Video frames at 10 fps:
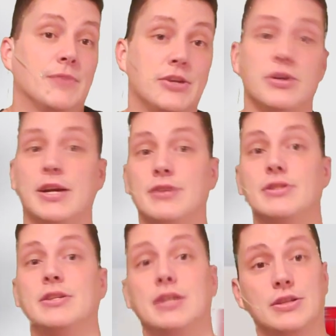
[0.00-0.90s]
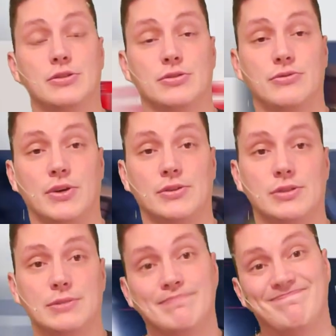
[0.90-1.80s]
then you're guaranteed to get yours
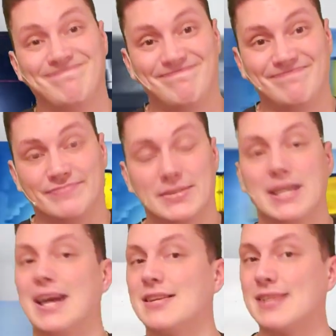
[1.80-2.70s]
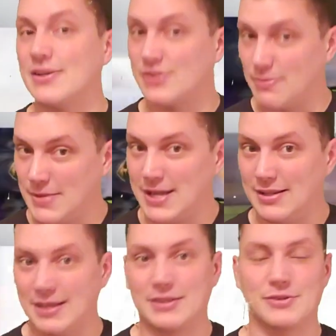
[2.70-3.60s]
first. Kind of sounds to me
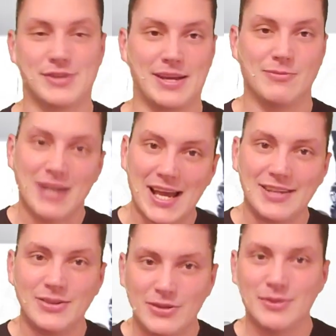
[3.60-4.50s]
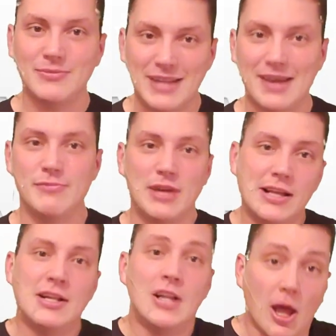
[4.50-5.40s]
like they're saying, well, you know,
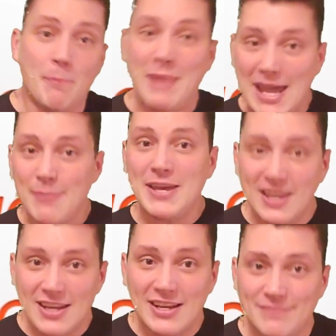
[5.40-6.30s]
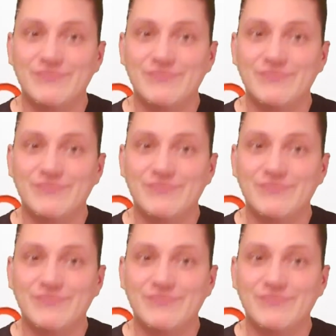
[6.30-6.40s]
maybe